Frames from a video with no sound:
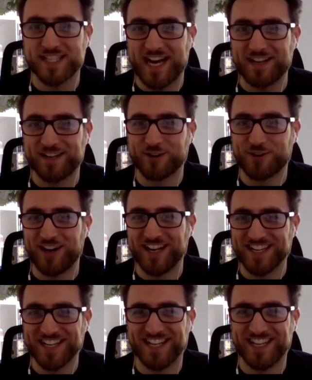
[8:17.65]
Alan
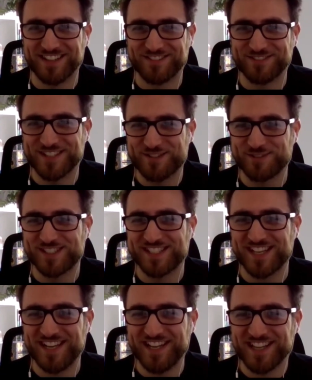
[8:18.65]
Grant, which was
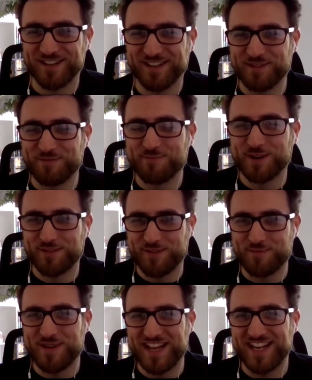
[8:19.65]
the one of the
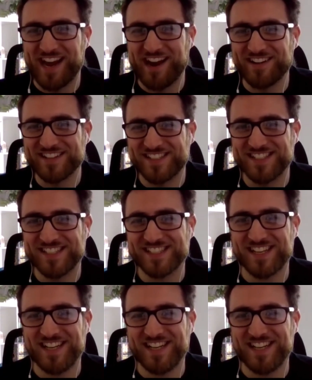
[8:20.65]
main characters,